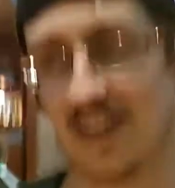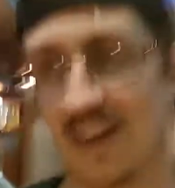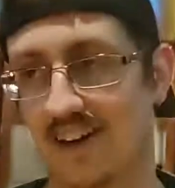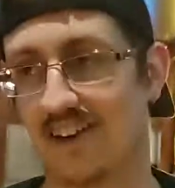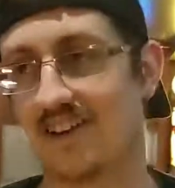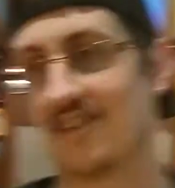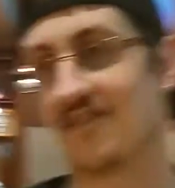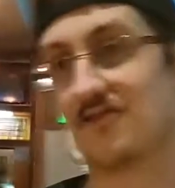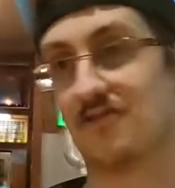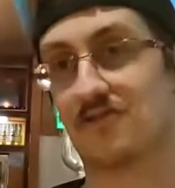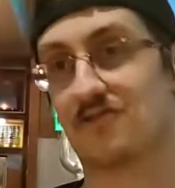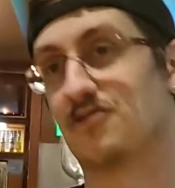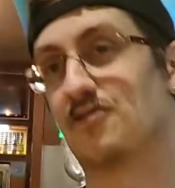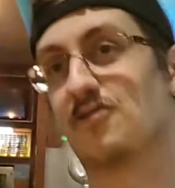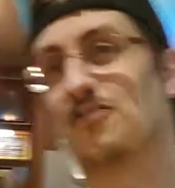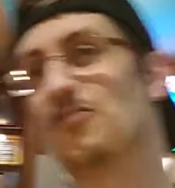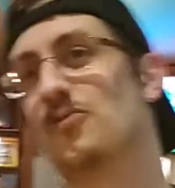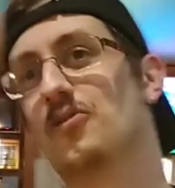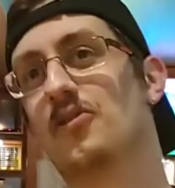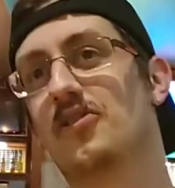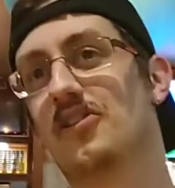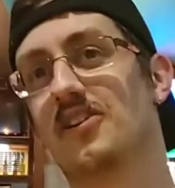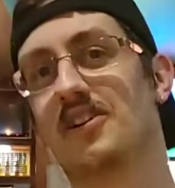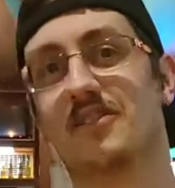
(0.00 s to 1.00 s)
Because they're so
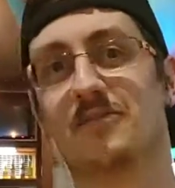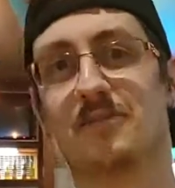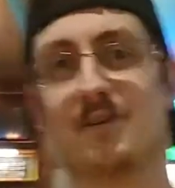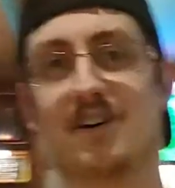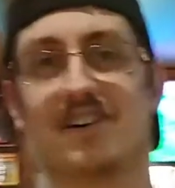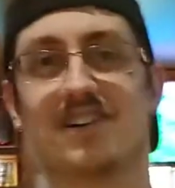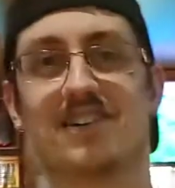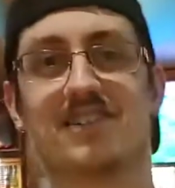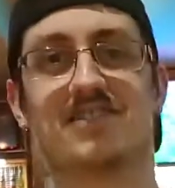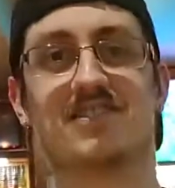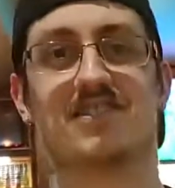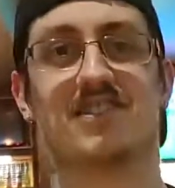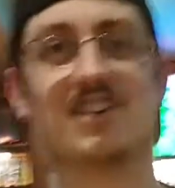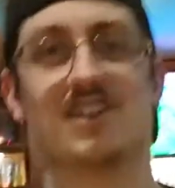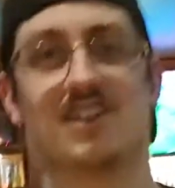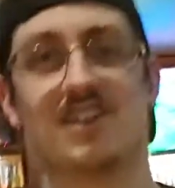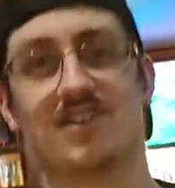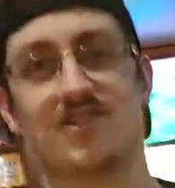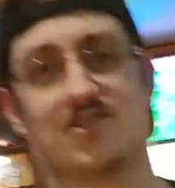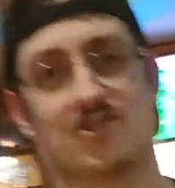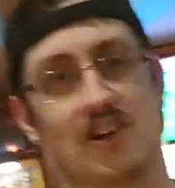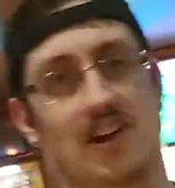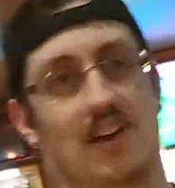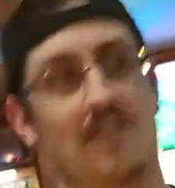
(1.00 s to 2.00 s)
worried about
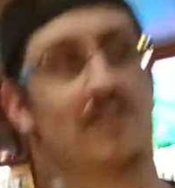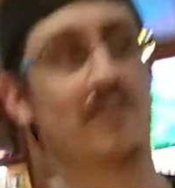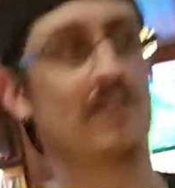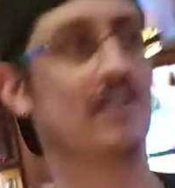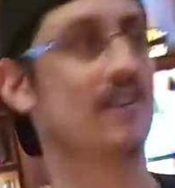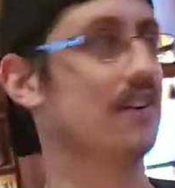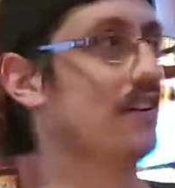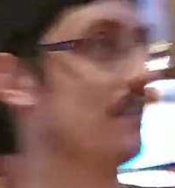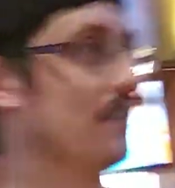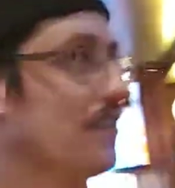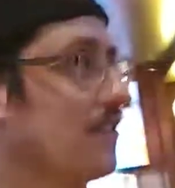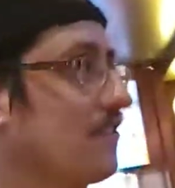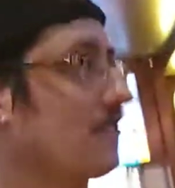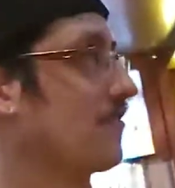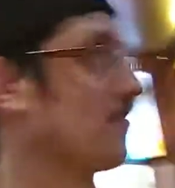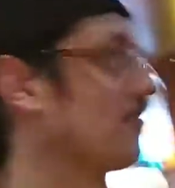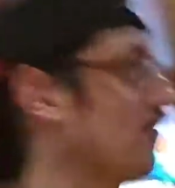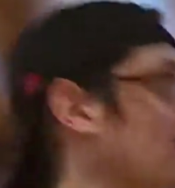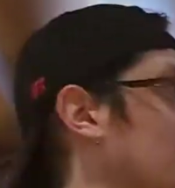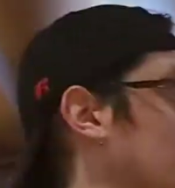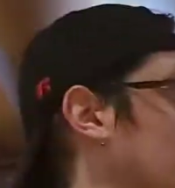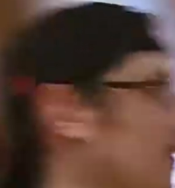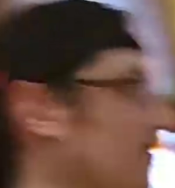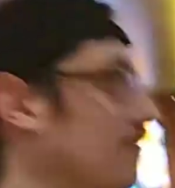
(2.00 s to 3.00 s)
us. Driving in this
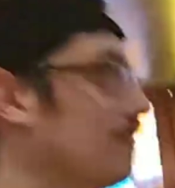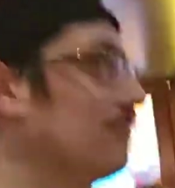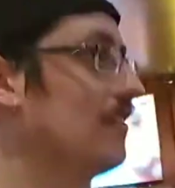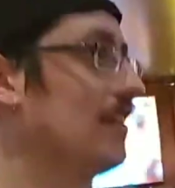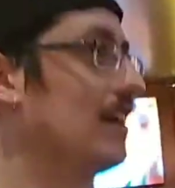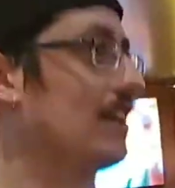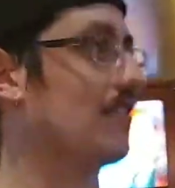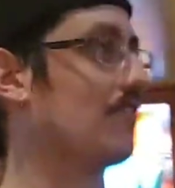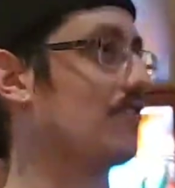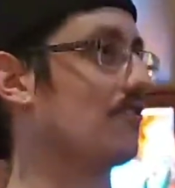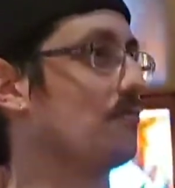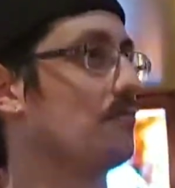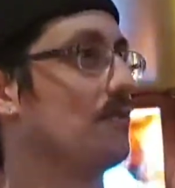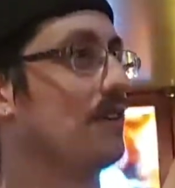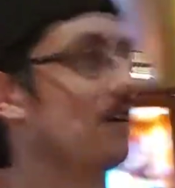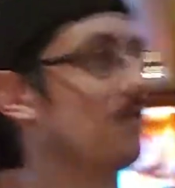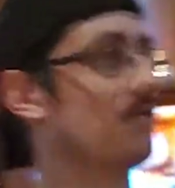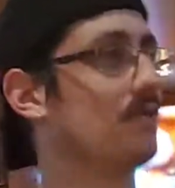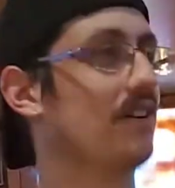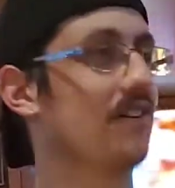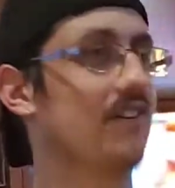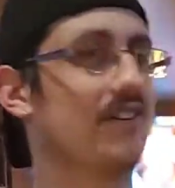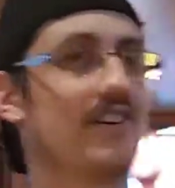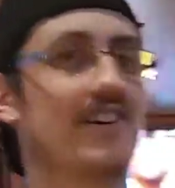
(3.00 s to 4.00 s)
not so bad
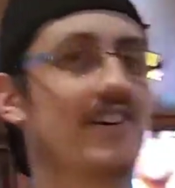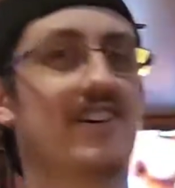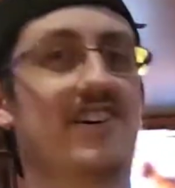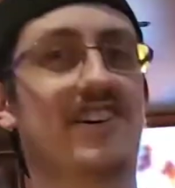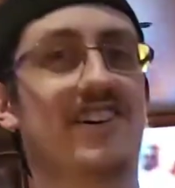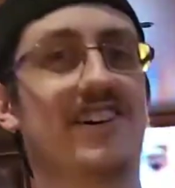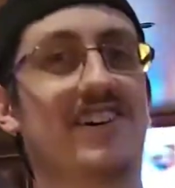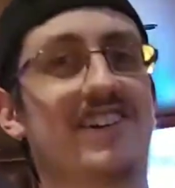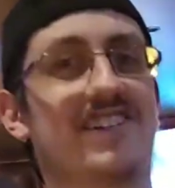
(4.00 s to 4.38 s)
weather at all.